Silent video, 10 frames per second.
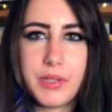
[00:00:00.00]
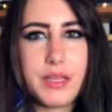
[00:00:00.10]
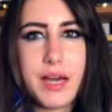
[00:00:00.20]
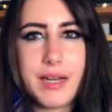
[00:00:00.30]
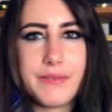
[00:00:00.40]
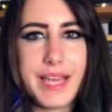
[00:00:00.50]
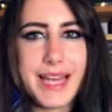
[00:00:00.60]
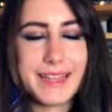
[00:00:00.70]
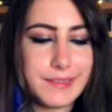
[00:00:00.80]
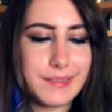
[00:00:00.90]
you kind of
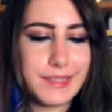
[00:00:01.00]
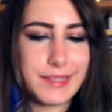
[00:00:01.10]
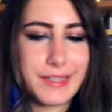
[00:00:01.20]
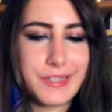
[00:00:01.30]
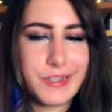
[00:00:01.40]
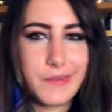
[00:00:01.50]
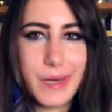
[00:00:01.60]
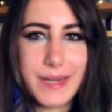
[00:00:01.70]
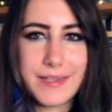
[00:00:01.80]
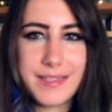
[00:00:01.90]
get that nothing too
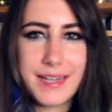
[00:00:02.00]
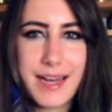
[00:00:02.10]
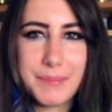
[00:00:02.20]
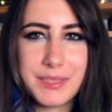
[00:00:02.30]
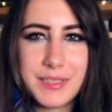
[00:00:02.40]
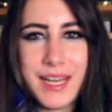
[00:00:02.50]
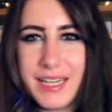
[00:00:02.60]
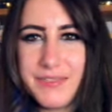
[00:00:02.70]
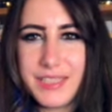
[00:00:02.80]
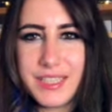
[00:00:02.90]
bad is gonna happen, and
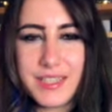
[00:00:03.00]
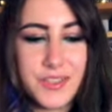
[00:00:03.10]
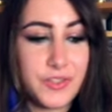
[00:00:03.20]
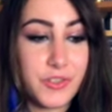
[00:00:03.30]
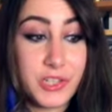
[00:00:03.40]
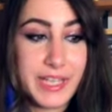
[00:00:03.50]
if it does, you're not gonna